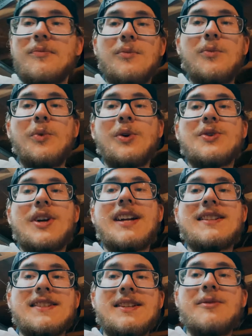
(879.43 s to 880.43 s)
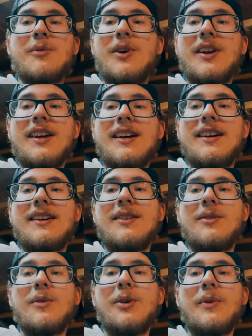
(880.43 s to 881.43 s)
we'll try to see what
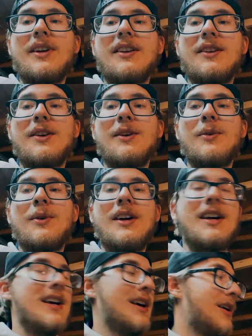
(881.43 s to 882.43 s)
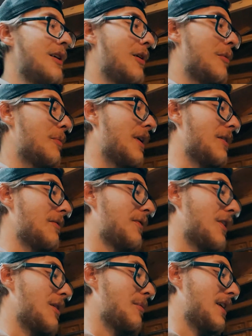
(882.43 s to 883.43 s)
we can do. But
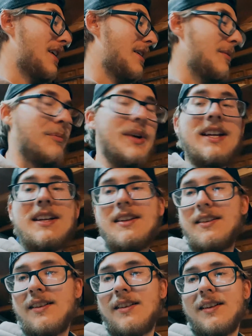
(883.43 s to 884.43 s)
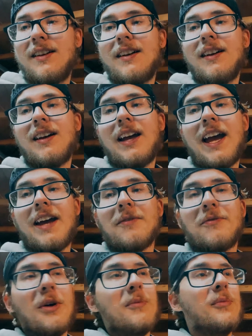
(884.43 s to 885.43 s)
from me
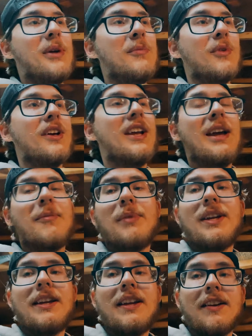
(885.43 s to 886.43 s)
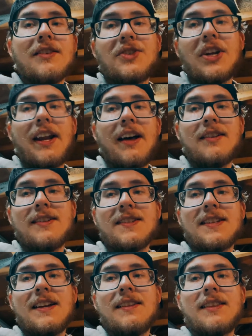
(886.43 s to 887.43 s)
and from the people that can't be here, shout out to
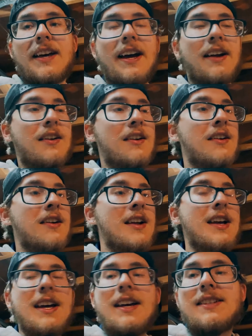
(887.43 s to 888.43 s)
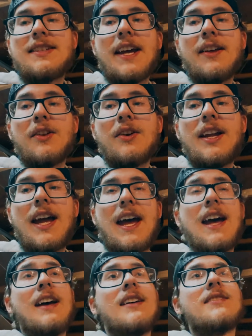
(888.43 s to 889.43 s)
Zane Thacker, Taylor
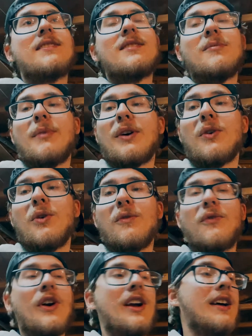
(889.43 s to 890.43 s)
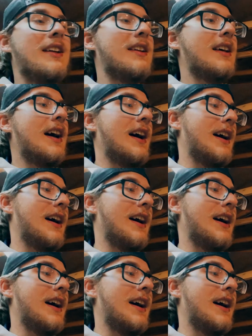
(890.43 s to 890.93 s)
Yaz, my girlfriend,